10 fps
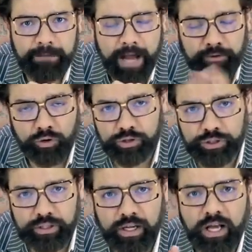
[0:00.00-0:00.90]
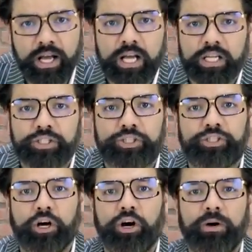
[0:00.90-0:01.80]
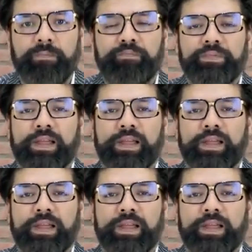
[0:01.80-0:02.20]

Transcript: Of course. So,